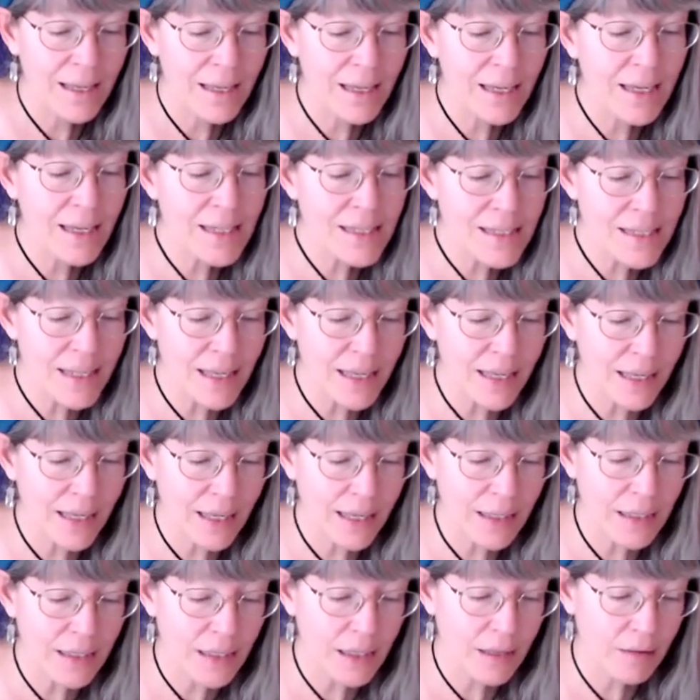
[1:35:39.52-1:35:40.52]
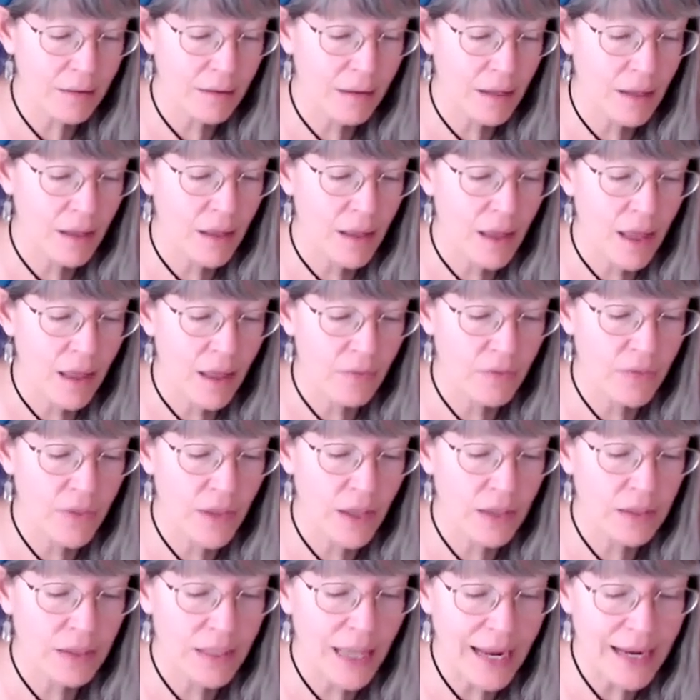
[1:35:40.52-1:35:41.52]
It is in
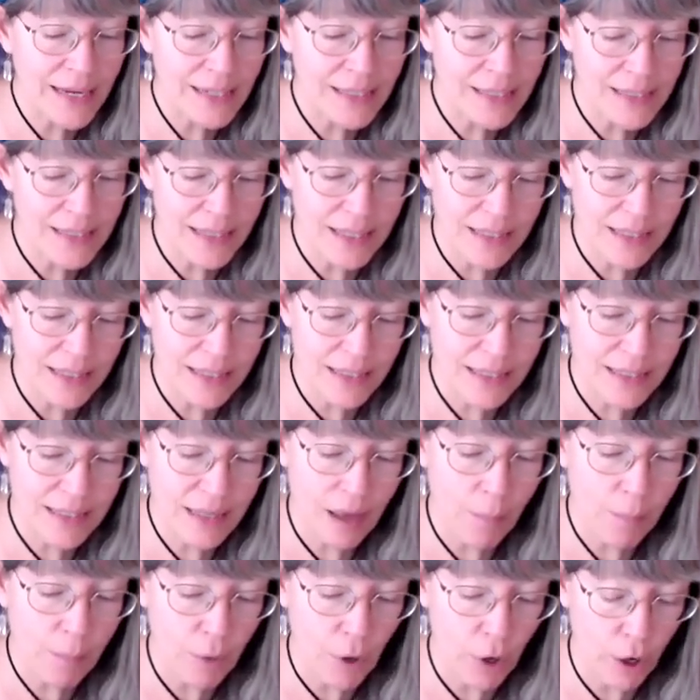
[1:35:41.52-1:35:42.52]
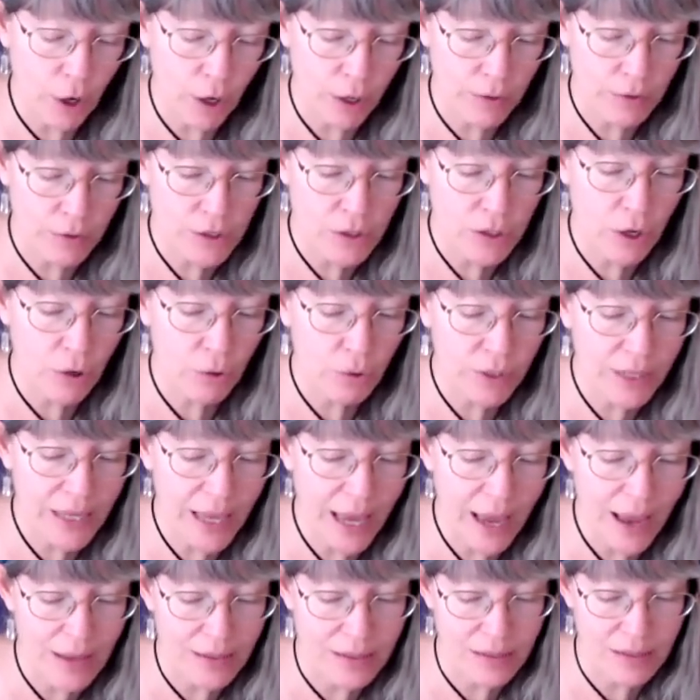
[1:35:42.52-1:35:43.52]
the late summer. So
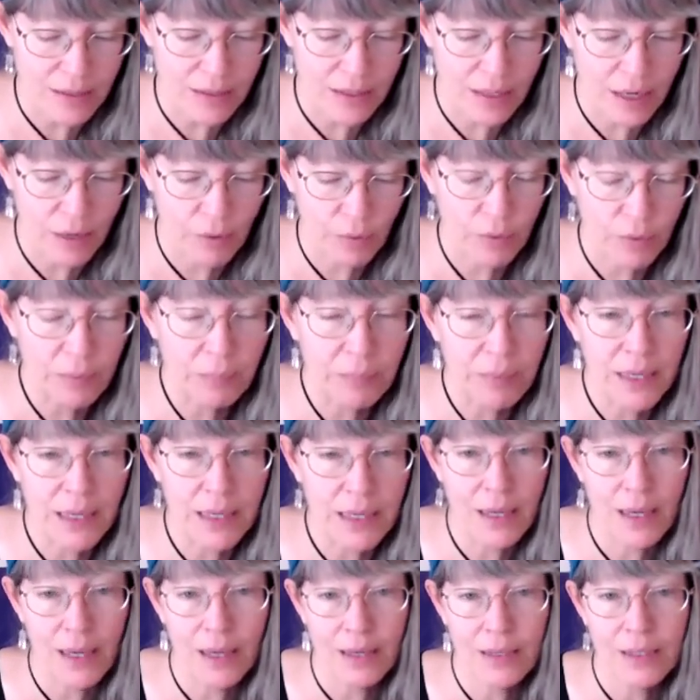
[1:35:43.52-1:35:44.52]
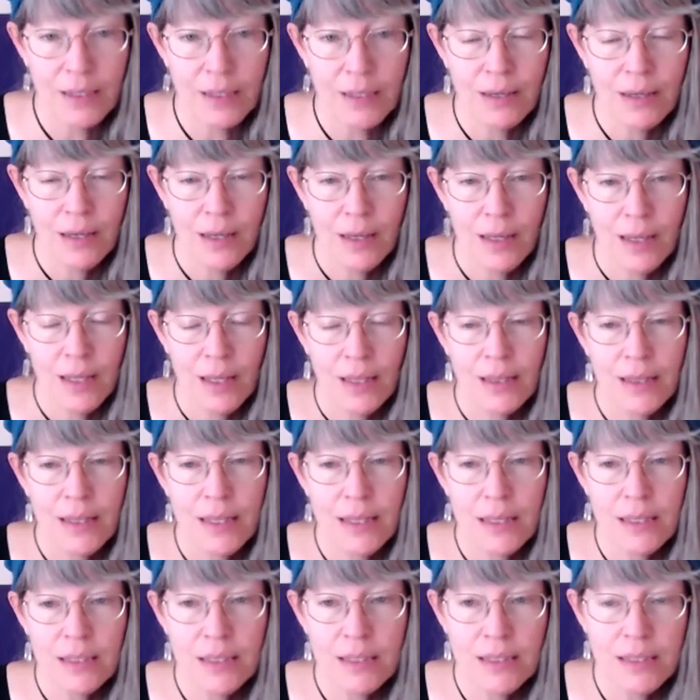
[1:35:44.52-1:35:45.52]
yes, it would be
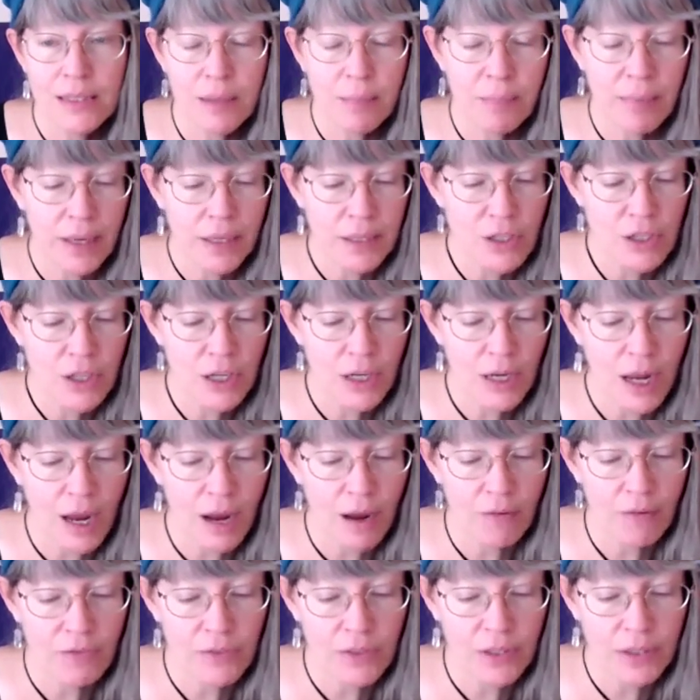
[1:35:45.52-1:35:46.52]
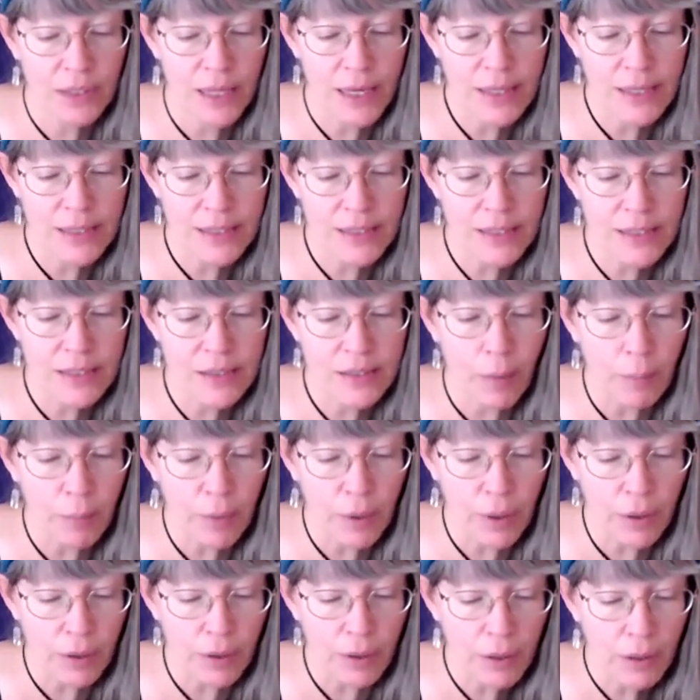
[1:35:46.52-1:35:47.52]
this depiction of the late
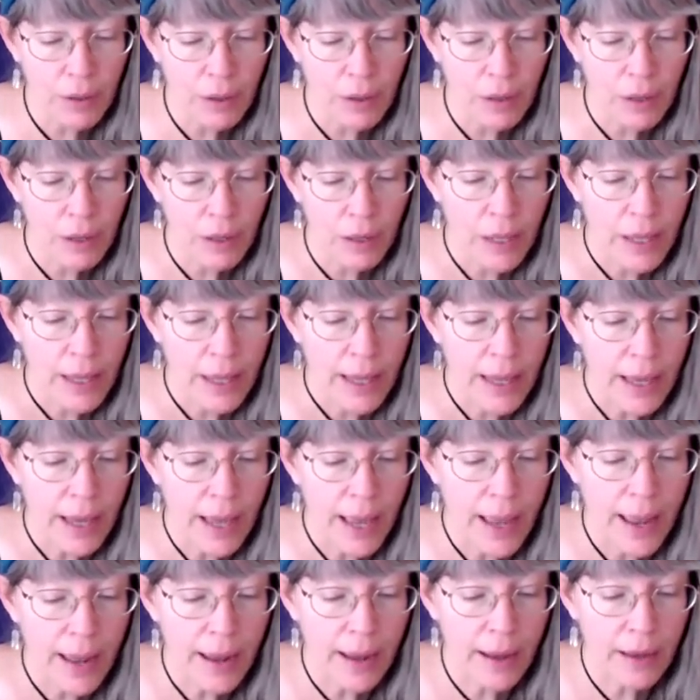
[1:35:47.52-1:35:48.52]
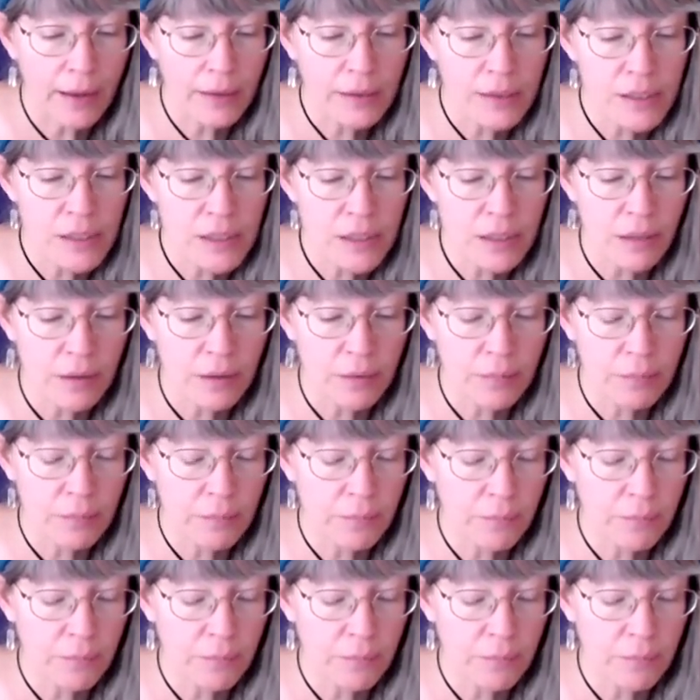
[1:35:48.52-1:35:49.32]
summer and